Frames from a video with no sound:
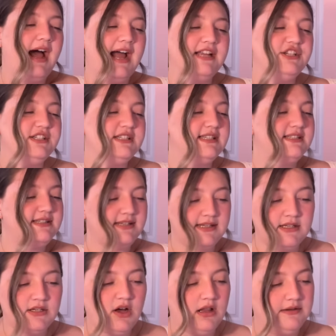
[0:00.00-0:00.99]
I just
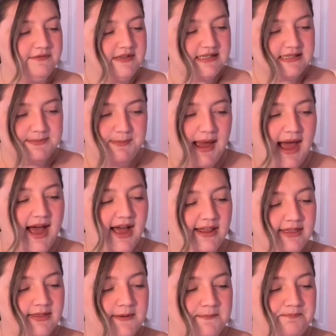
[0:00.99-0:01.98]
did all of this
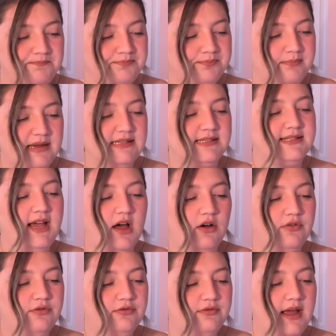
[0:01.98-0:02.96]
math
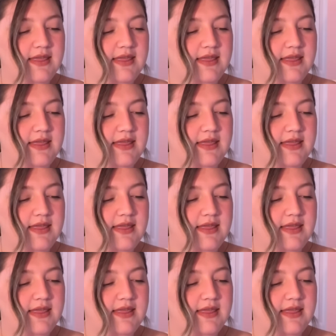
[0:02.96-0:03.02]
myself.